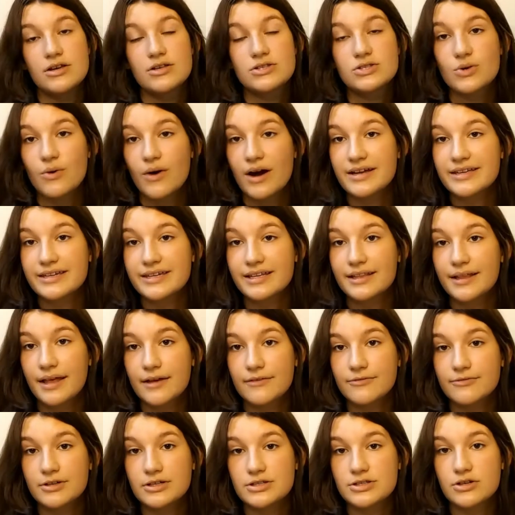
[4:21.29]
So I did a lot
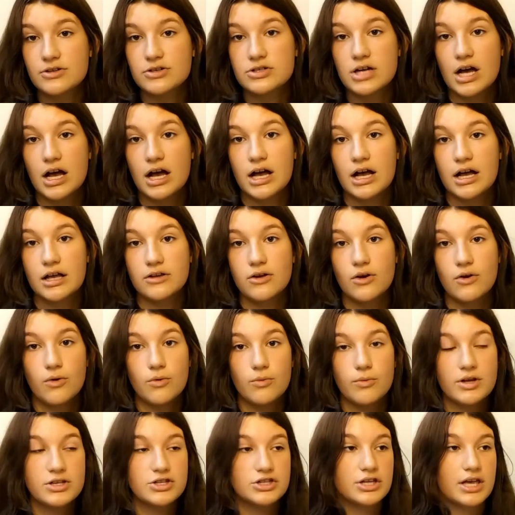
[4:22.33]
of research on
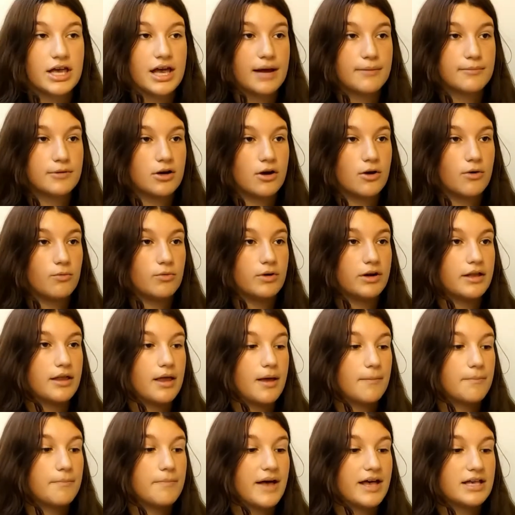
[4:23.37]
which camera
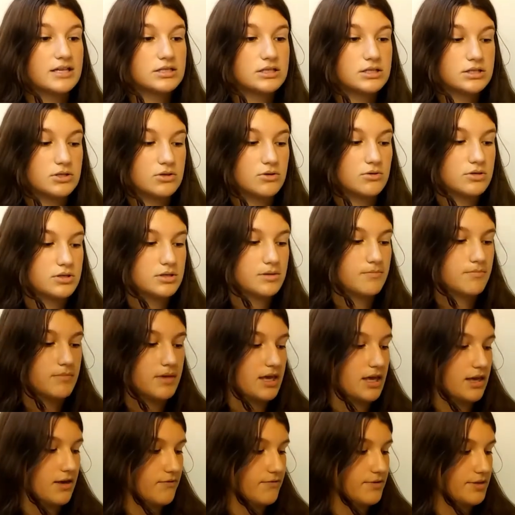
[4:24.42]
would best suit
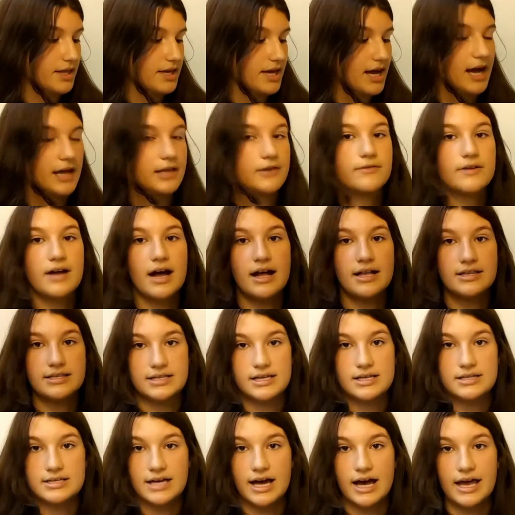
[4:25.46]
me for the kind of
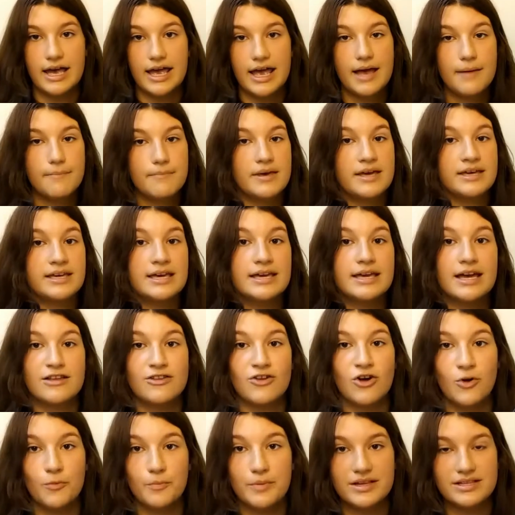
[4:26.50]
content I am making
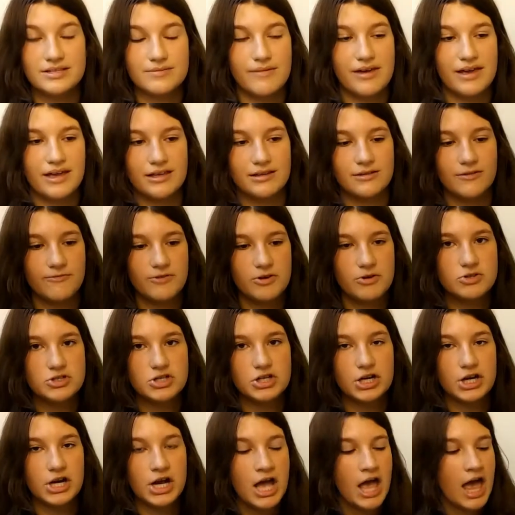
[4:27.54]
and hoping to make in the
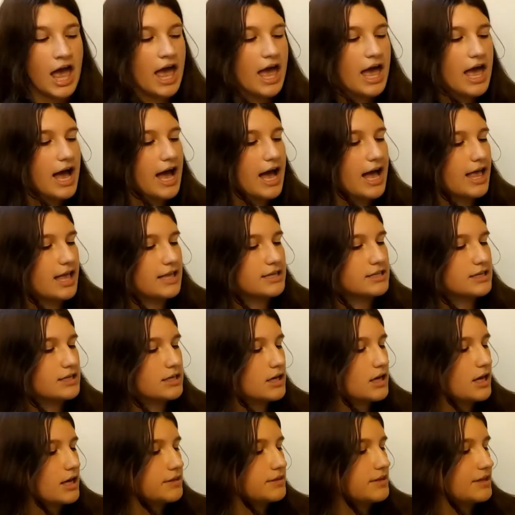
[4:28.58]
future, and
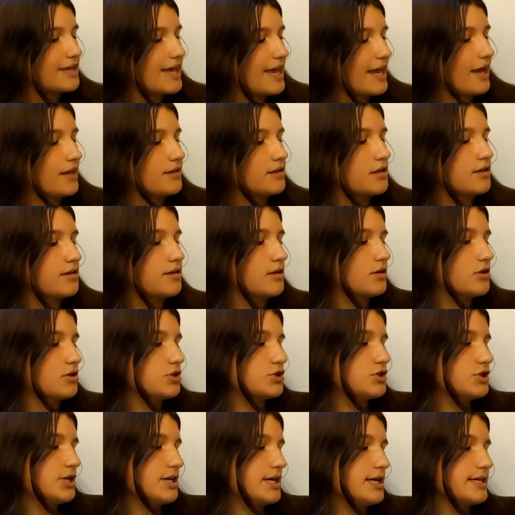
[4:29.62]
the Canon
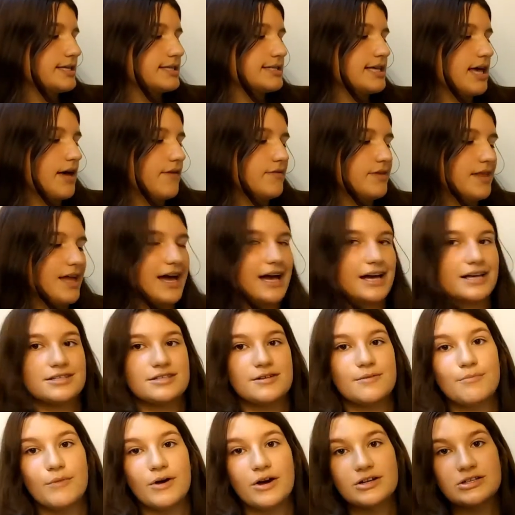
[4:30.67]

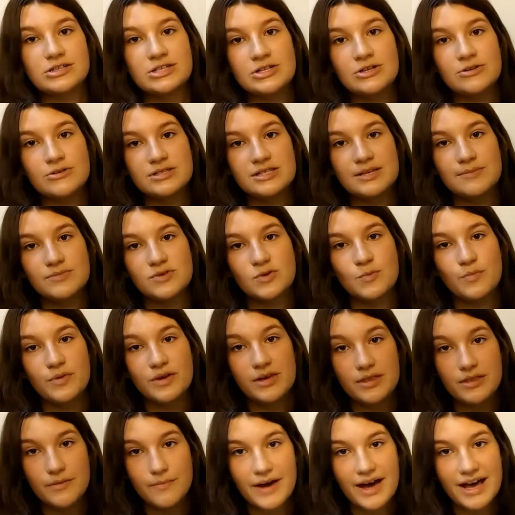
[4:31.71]
G7X Mark II seemed to
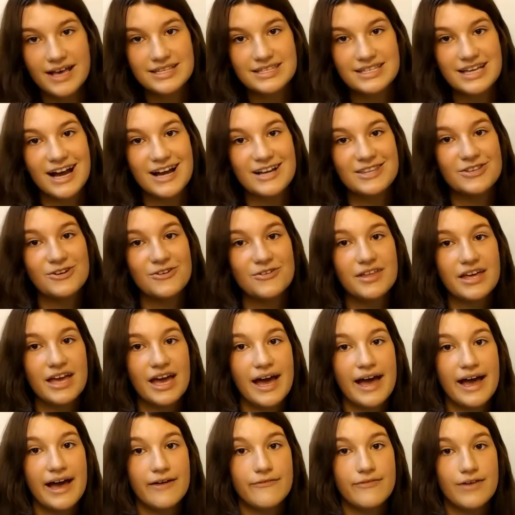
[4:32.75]
be the best. I know they
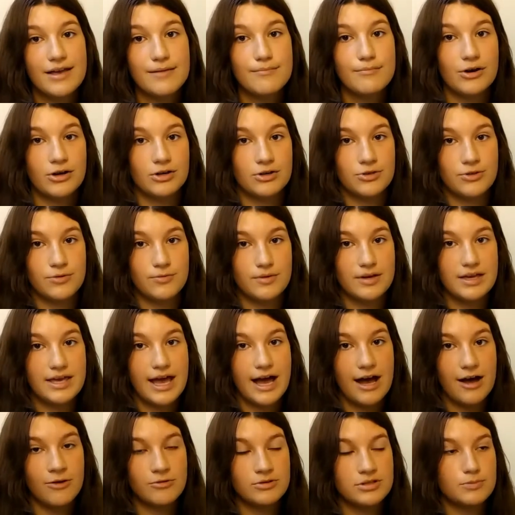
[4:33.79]
have a Mark
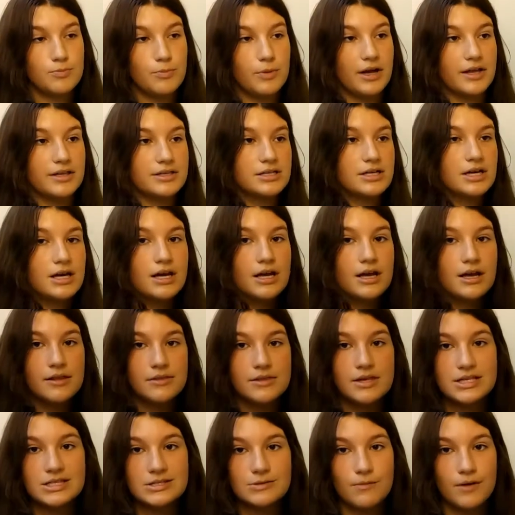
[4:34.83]
III out, but
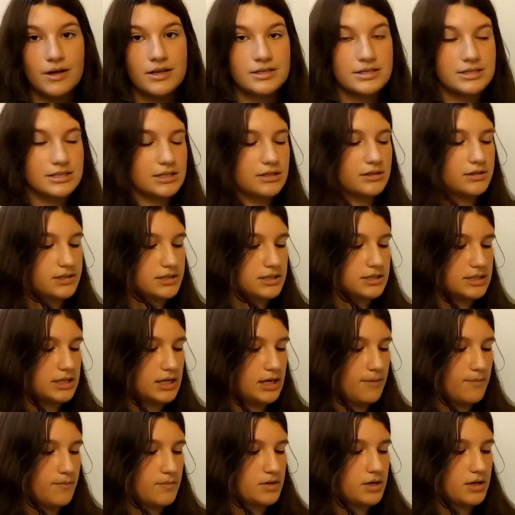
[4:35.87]
this one still
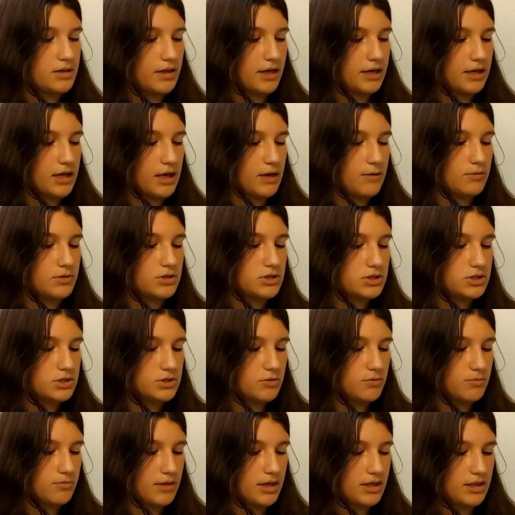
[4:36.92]
seemed like it would
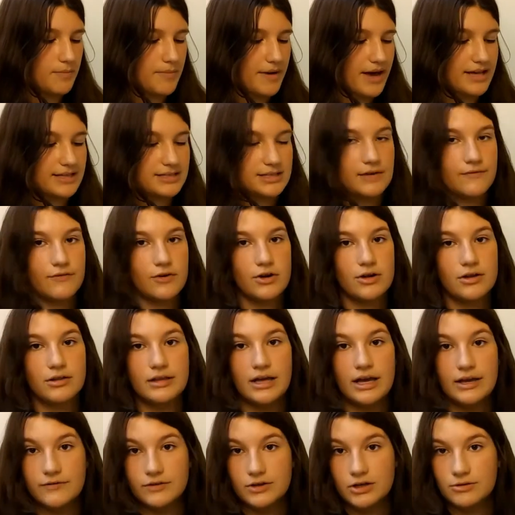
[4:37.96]
suit me the best, and I've heard a
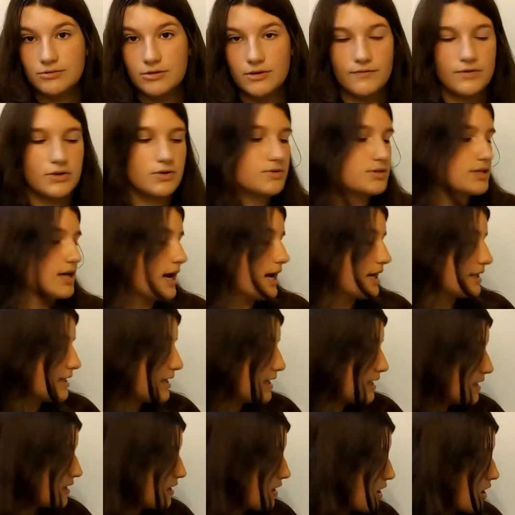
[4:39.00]
lot of good reviews on
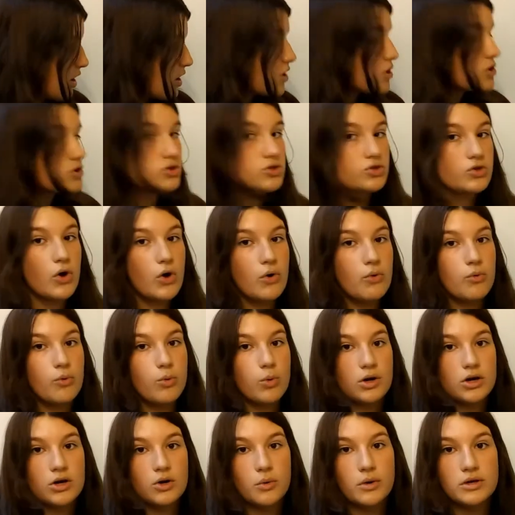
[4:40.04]
it. So
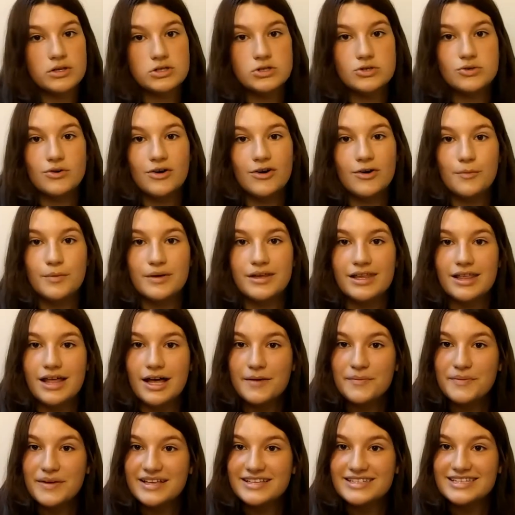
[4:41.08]
we're going to open it
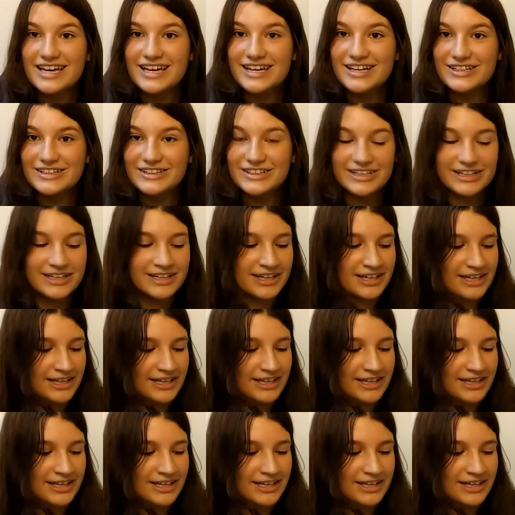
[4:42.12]
up and take a look.